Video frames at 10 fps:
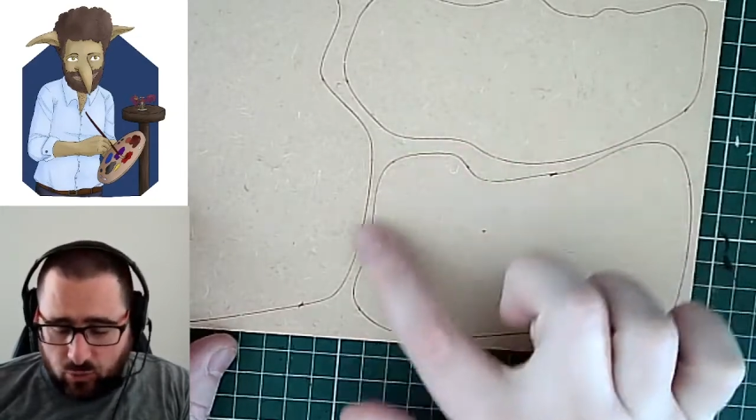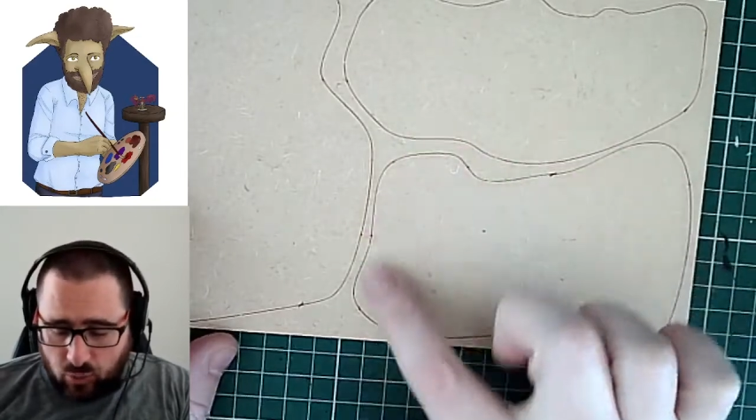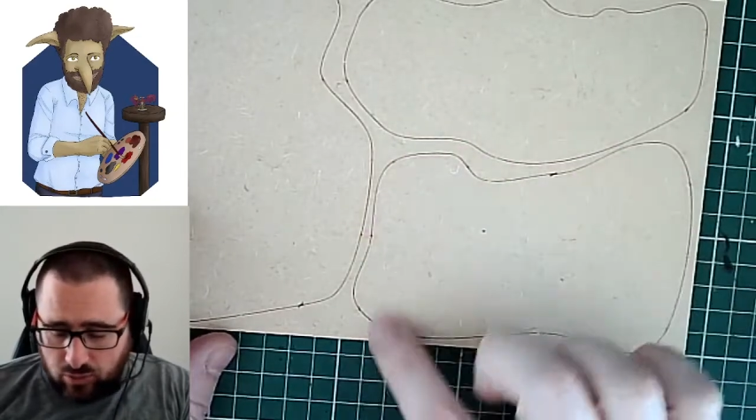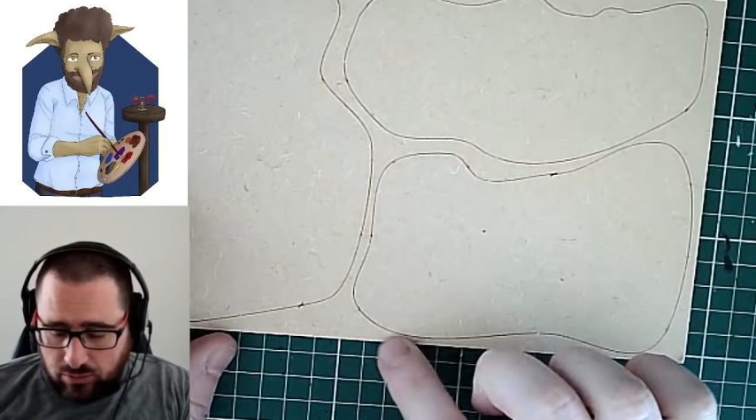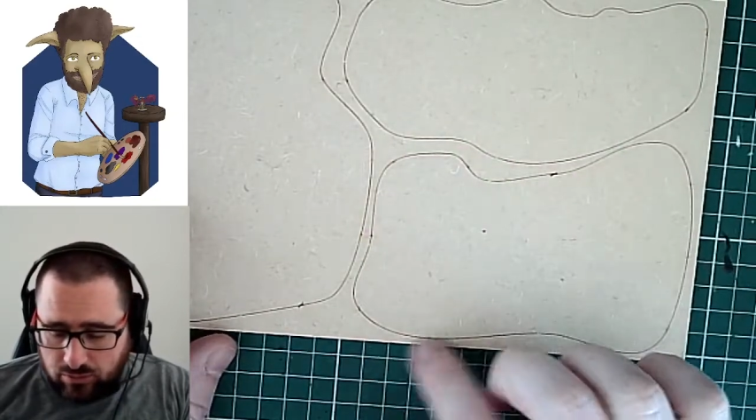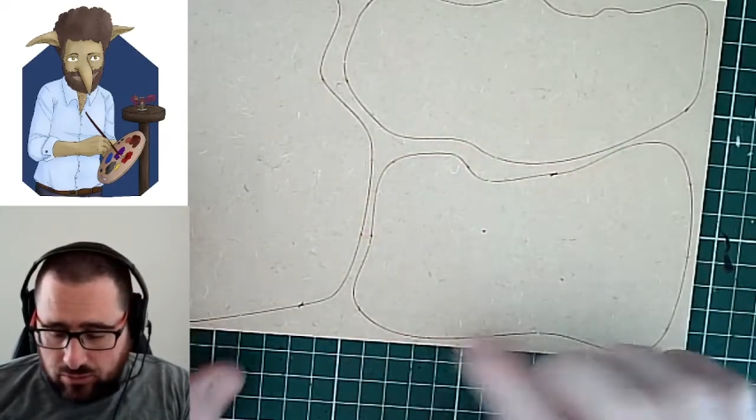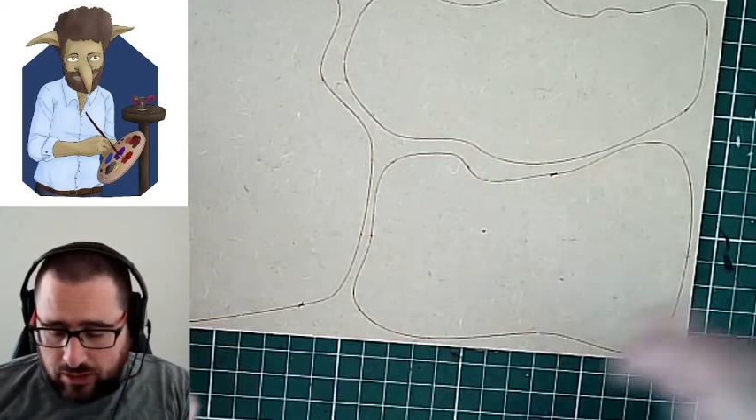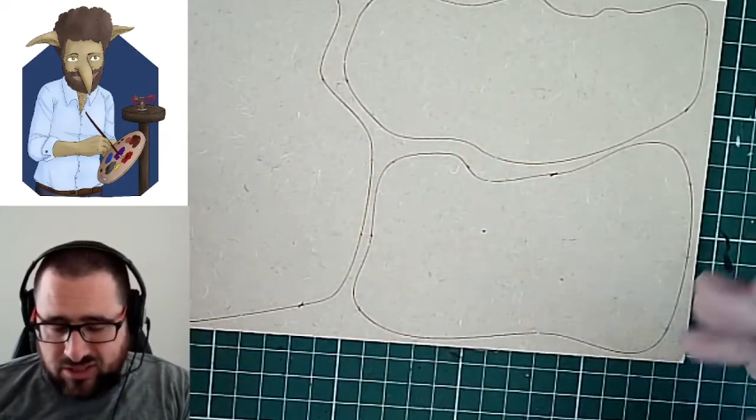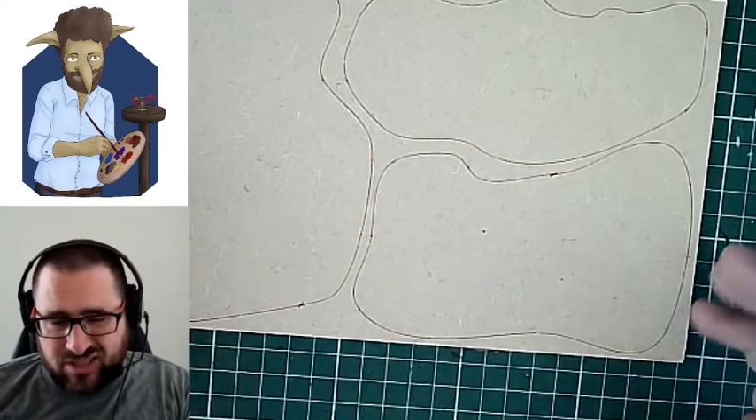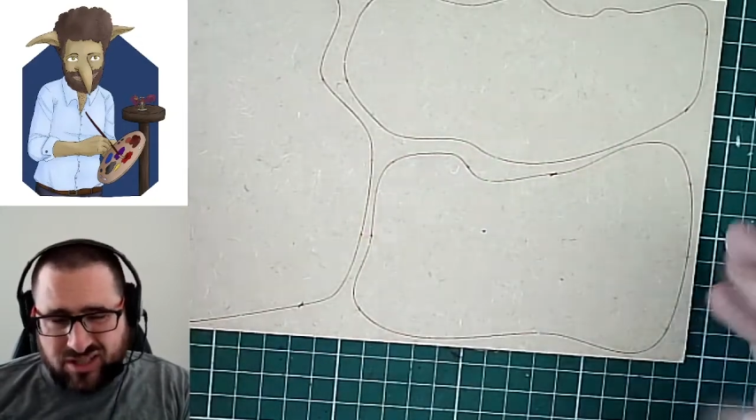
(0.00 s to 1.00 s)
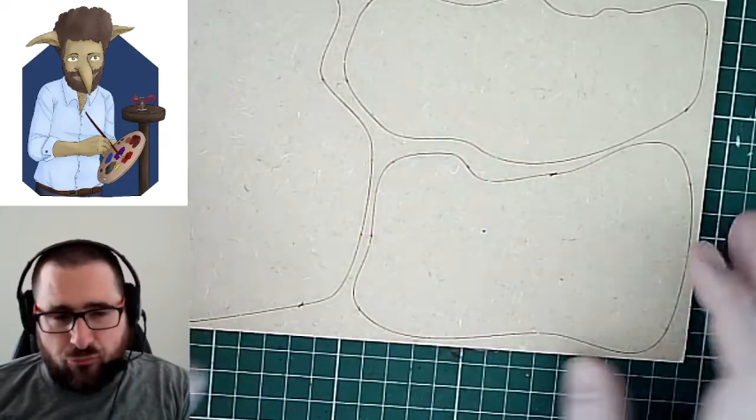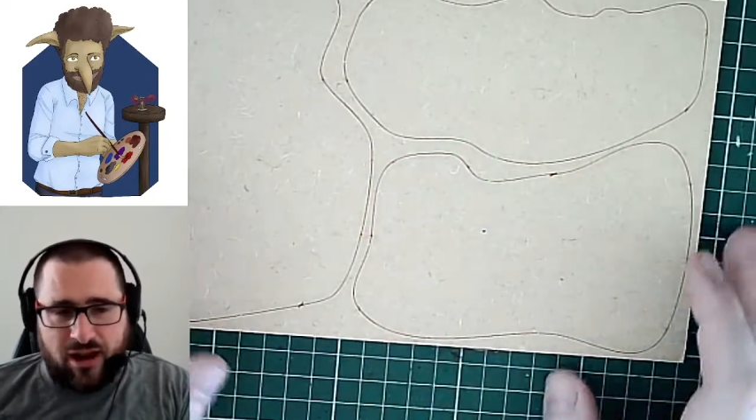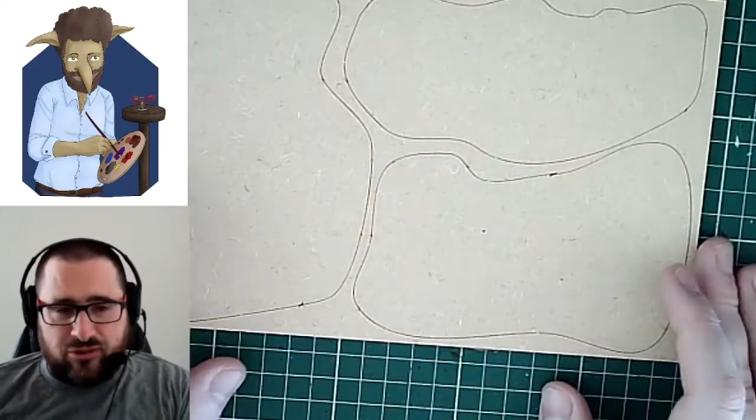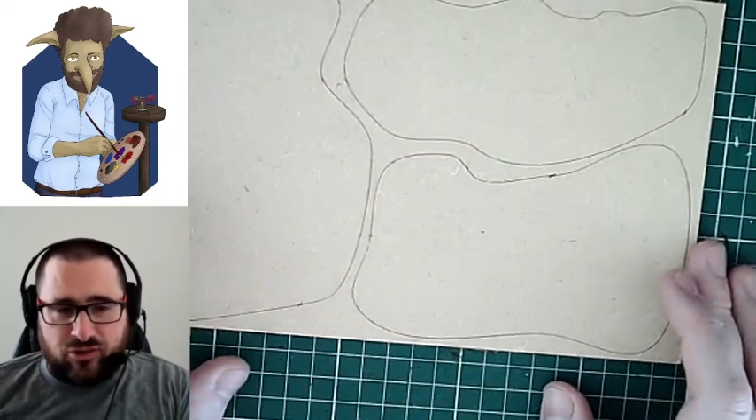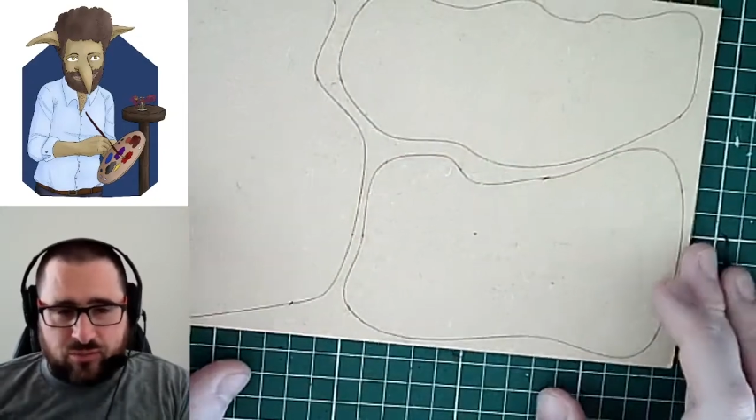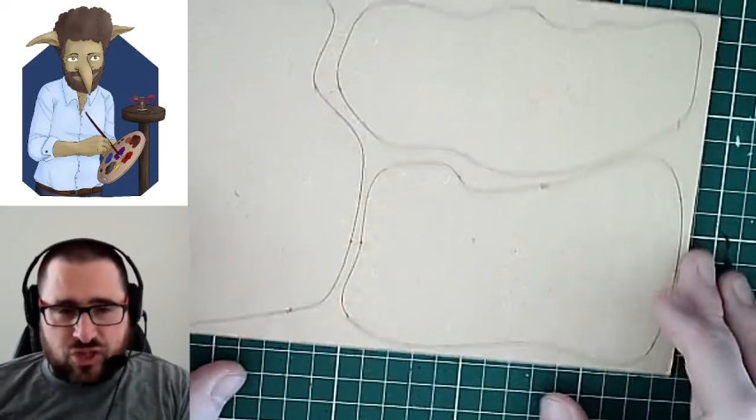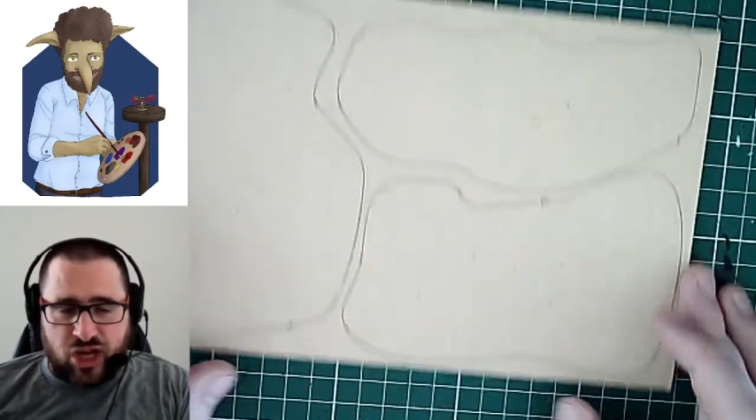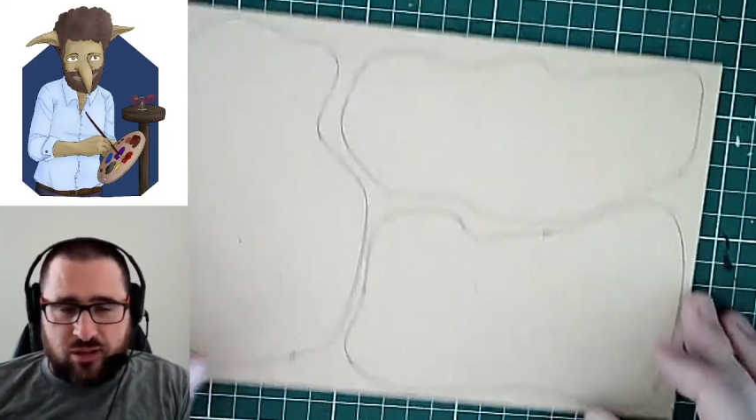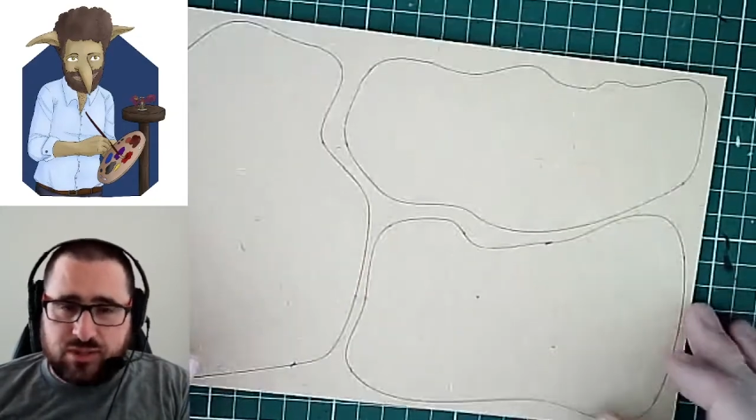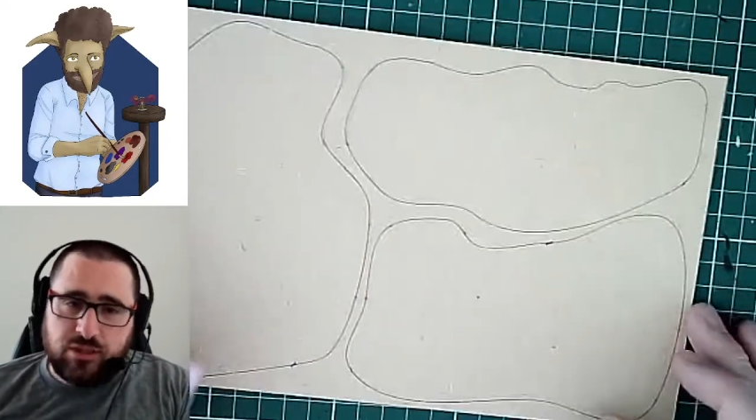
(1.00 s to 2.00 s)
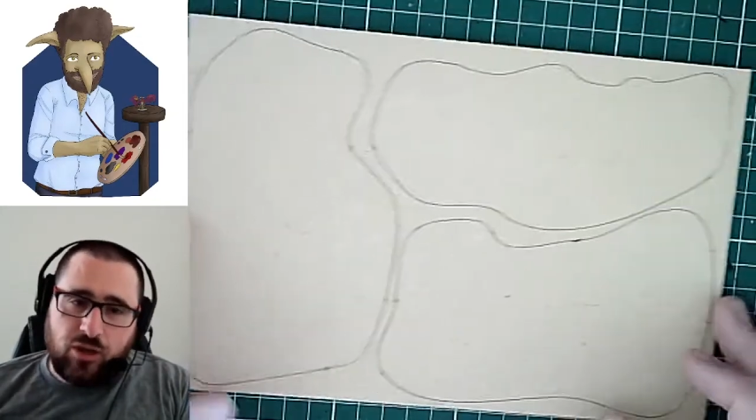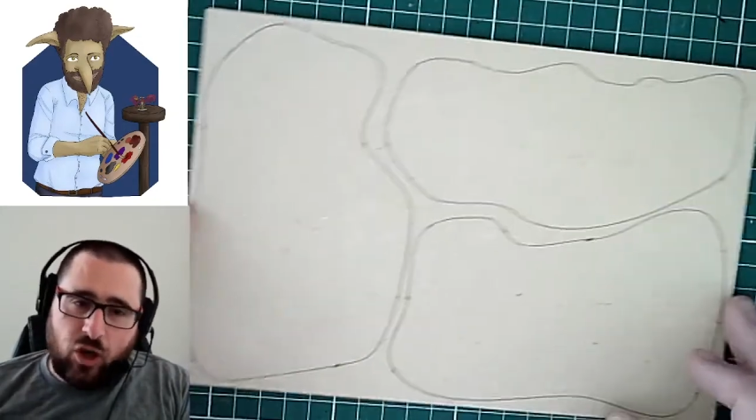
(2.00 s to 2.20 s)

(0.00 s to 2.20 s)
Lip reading: all, I was going to say random shapes.